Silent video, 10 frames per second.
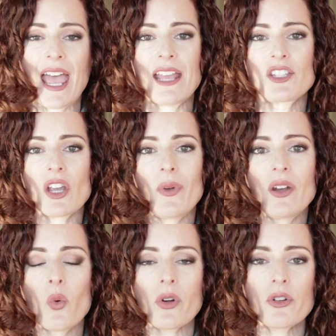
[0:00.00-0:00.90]
And so
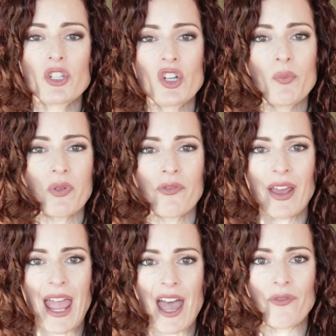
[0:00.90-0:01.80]
in order to
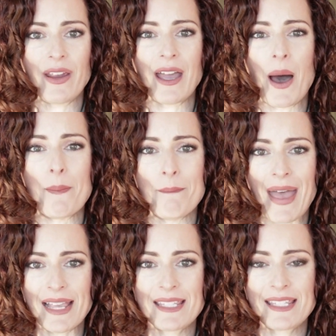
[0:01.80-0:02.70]
prevent having a
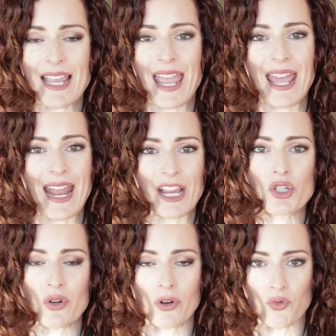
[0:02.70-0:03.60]
mess and
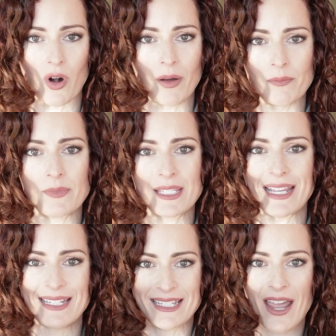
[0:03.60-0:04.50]
extra crumbs
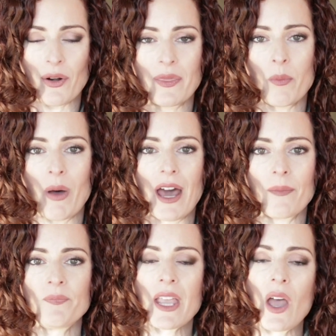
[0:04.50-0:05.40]
down at the
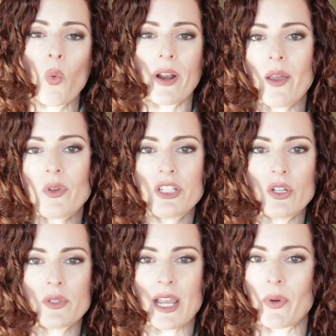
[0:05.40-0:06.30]
bottom, what I would
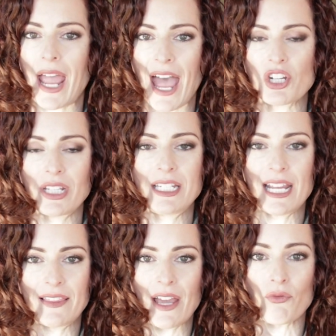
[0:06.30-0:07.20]
do is I would actually
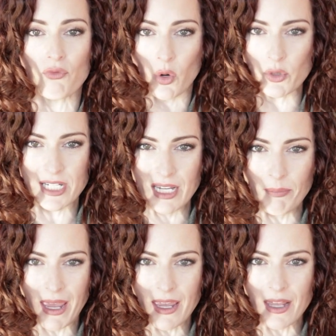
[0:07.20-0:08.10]
take that roasting
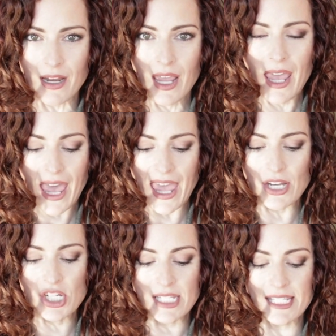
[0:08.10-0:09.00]
pan
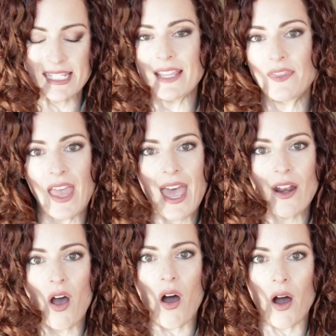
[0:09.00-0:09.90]
and just sit
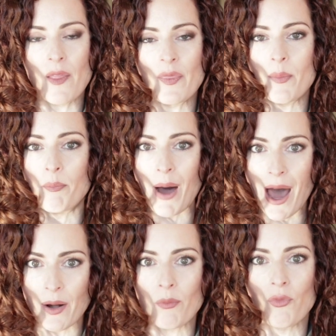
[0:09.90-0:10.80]
that on the
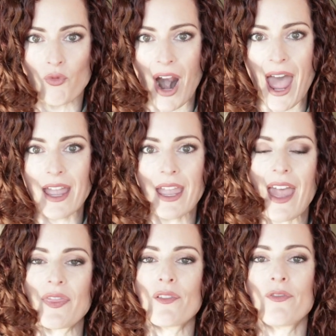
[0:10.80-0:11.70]
bottom rack
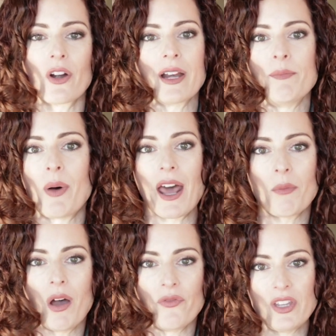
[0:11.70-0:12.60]
at the very
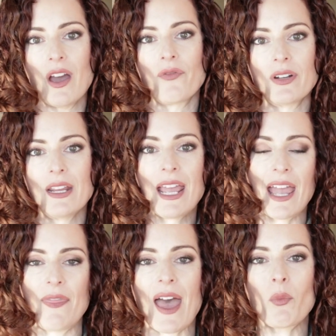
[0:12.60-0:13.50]
bottom of the oven.
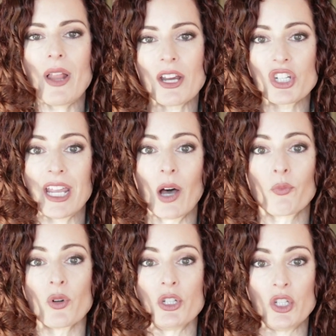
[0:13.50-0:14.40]
And that will actually
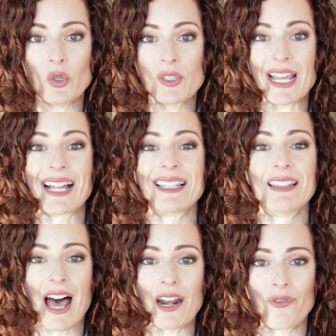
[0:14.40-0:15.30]
help reduce a
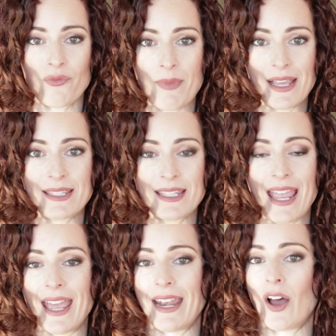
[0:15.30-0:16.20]
lot of mess
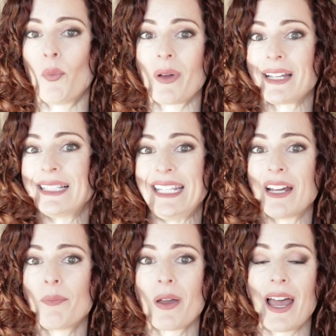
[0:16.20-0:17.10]
and help clean
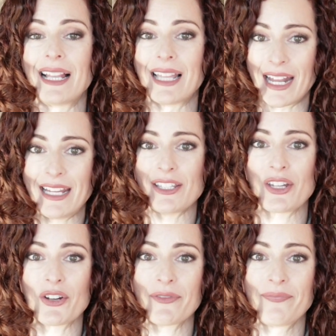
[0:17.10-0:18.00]
up a lot
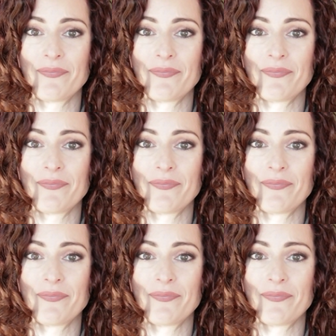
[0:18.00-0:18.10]
easier.